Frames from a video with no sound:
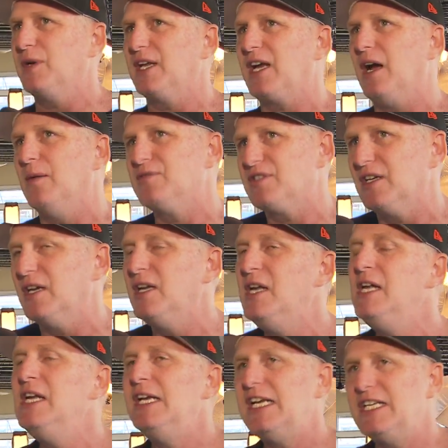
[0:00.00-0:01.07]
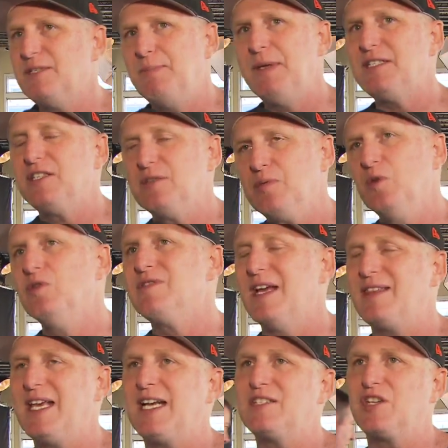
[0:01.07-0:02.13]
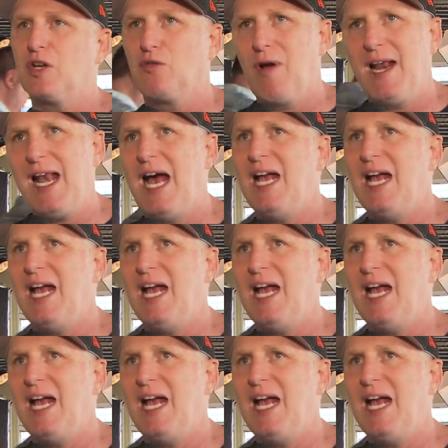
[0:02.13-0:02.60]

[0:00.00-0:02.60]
when it comes to his business moves. I think it's a great